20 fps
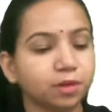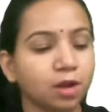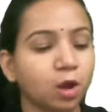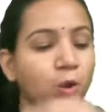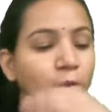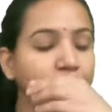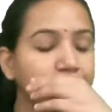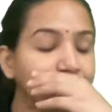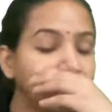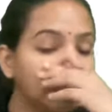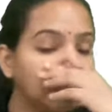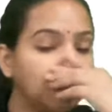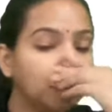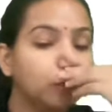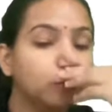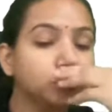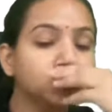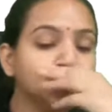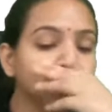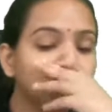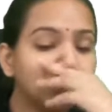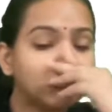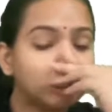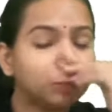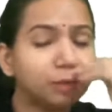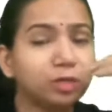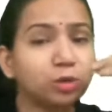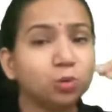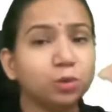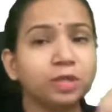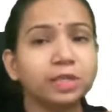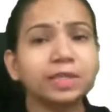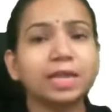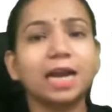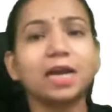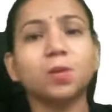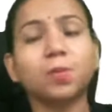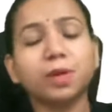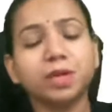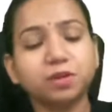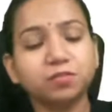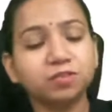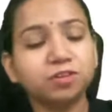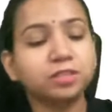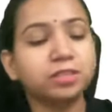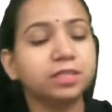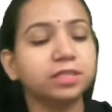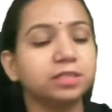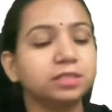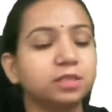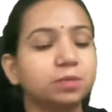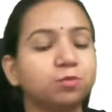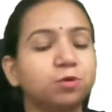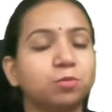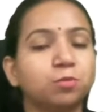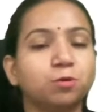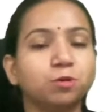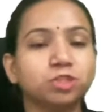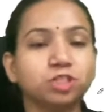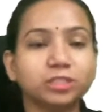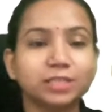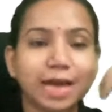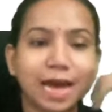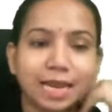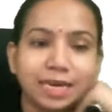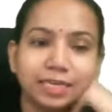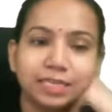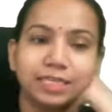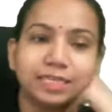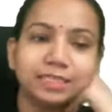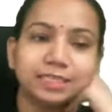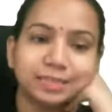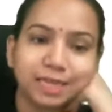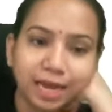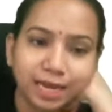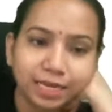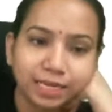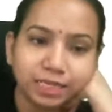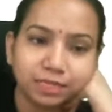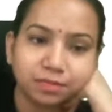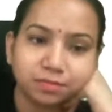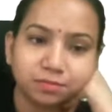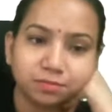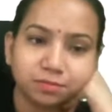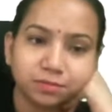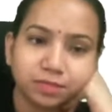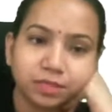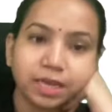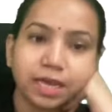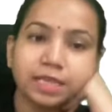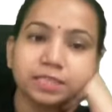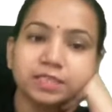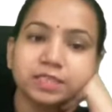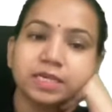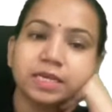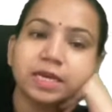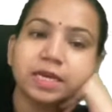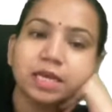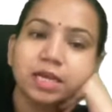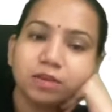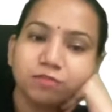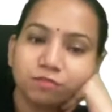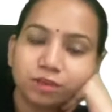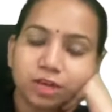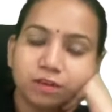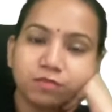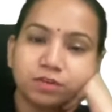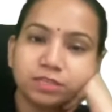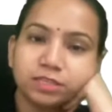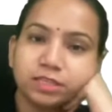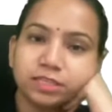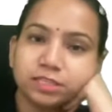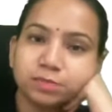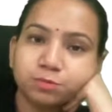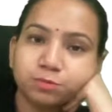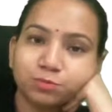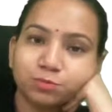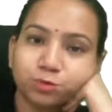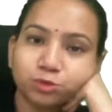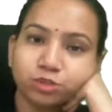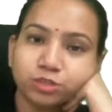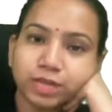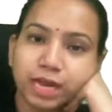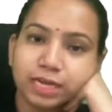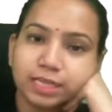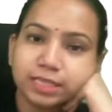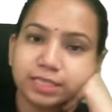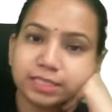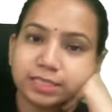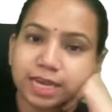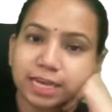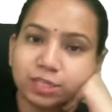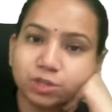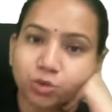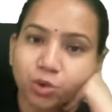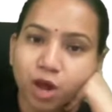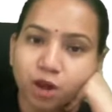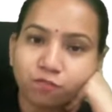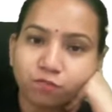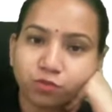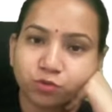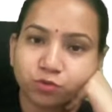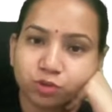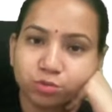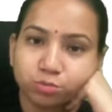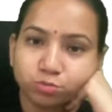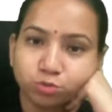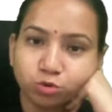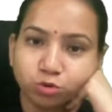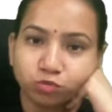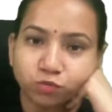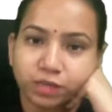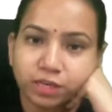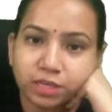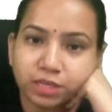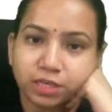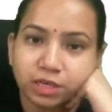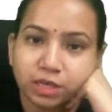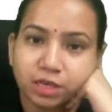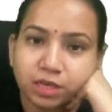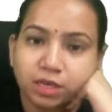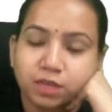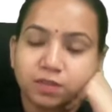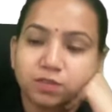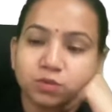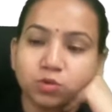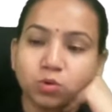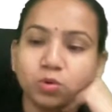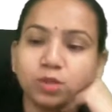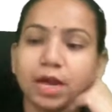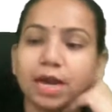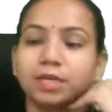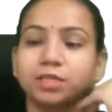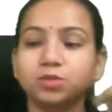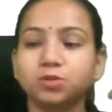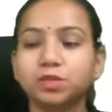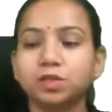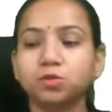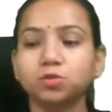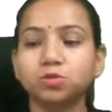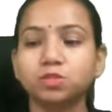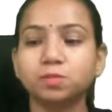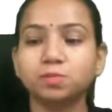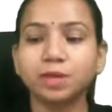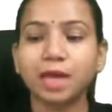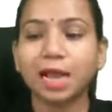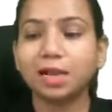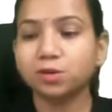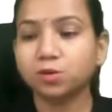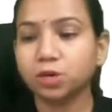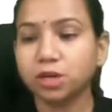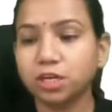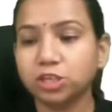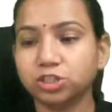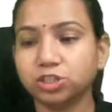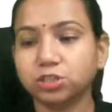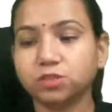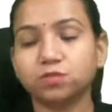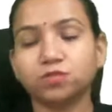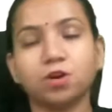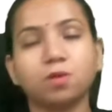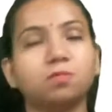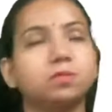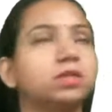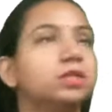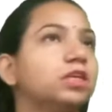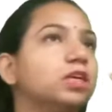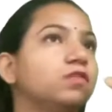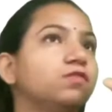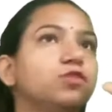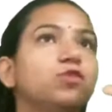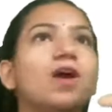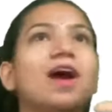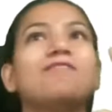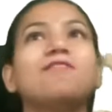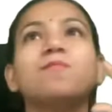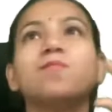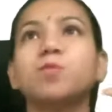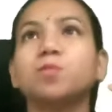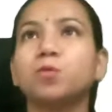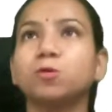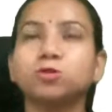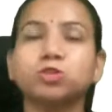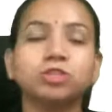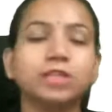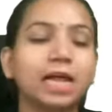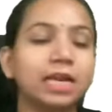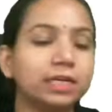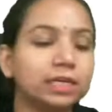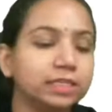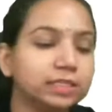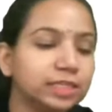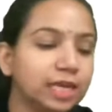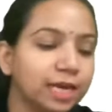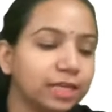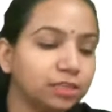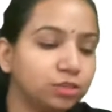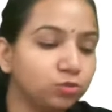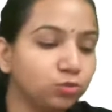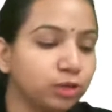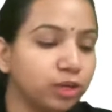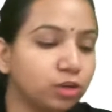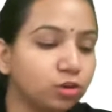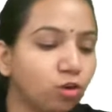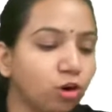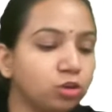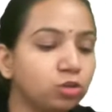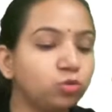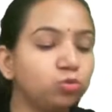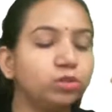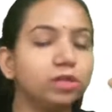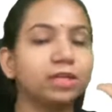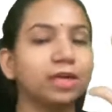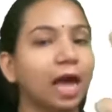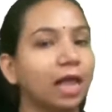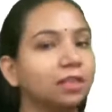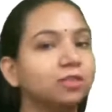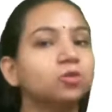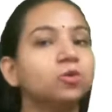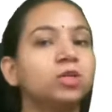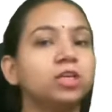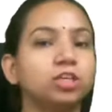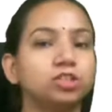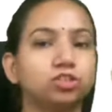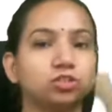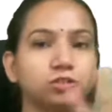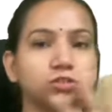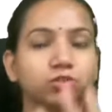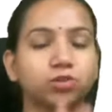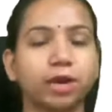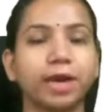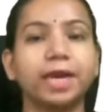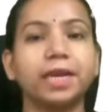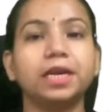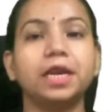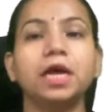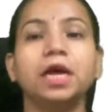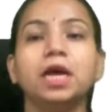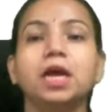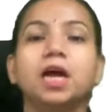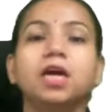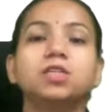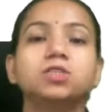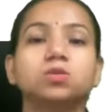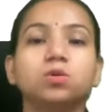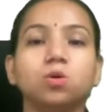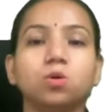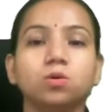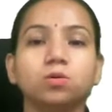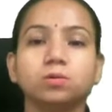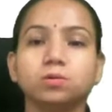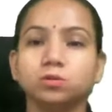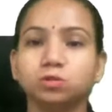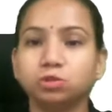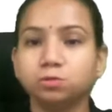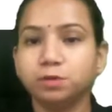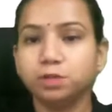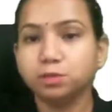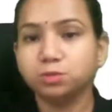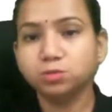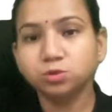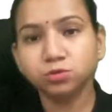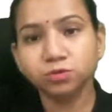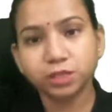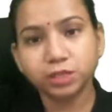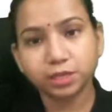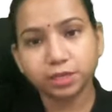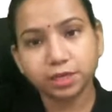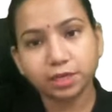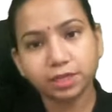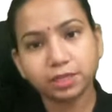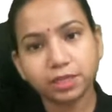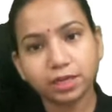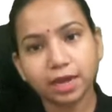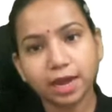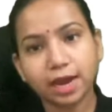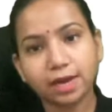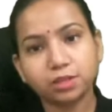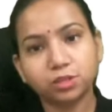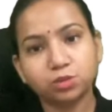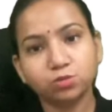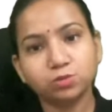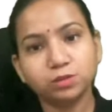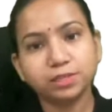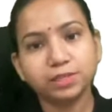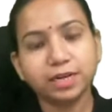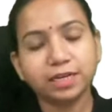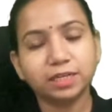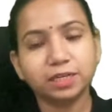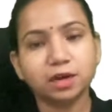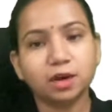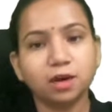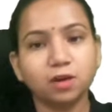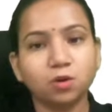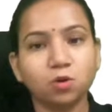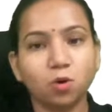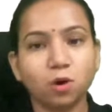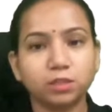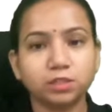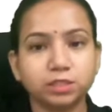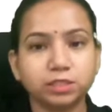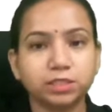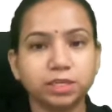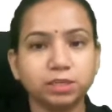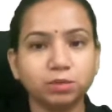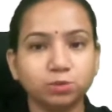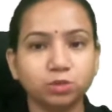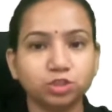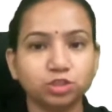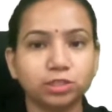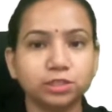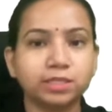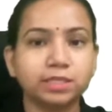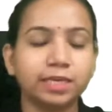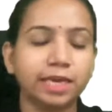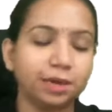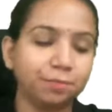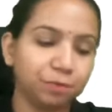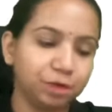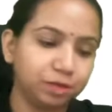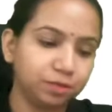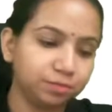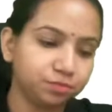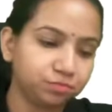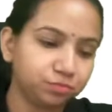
Okay, so you must be knowing that whenever there is a proportionality sign, yes, whenever there is a proportionality sign, you have to remove it so that you can do some calculations from it. If you have a proportionality sign, you cannot do the calculations, right? So you will be removing it and you will get a constant, which is KB.